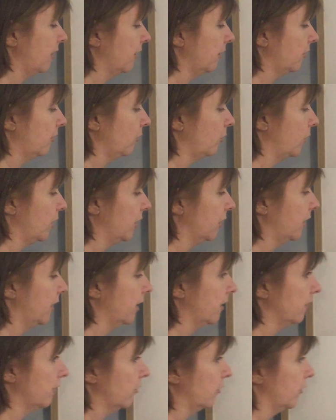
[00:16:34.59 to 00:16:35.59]
x squared
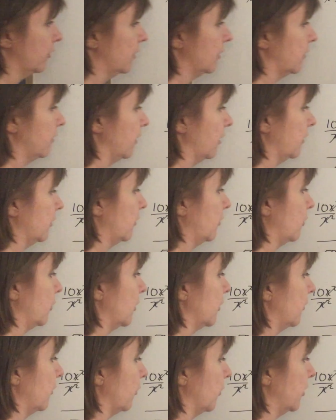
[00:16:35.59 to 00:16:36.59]
cancels this x
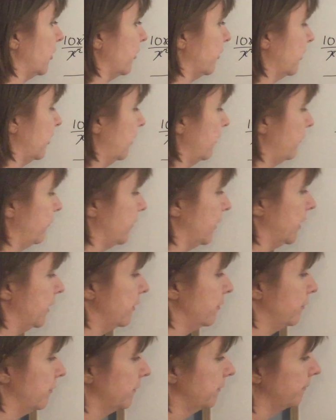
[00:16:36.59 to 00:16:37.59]
squared, so I just have
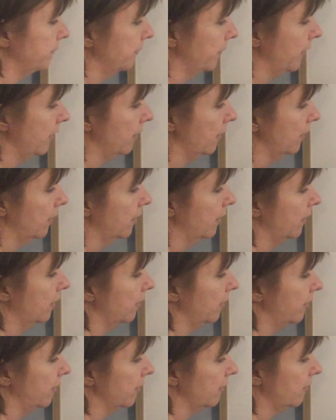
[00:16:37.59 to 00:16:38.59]
5.
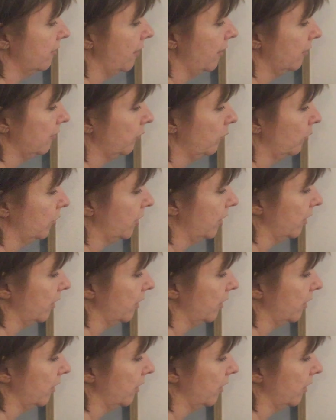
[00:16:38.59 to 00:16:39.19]
This x will